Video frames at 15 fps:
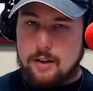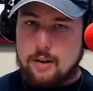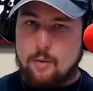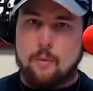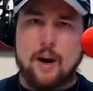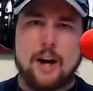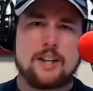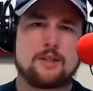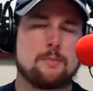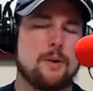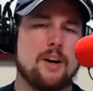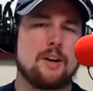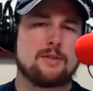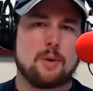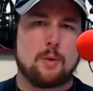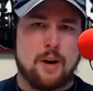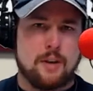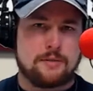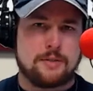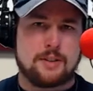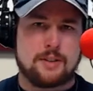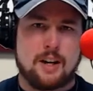Why is prayer so
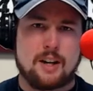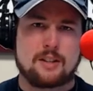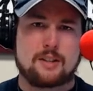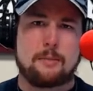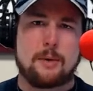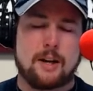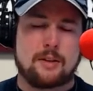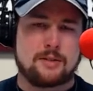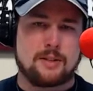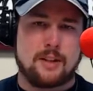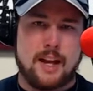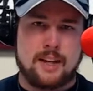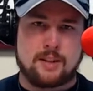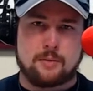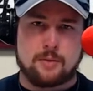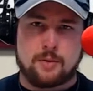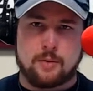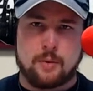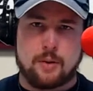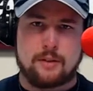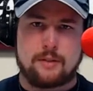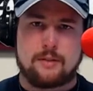often talked about as a last
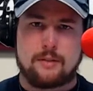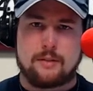resort?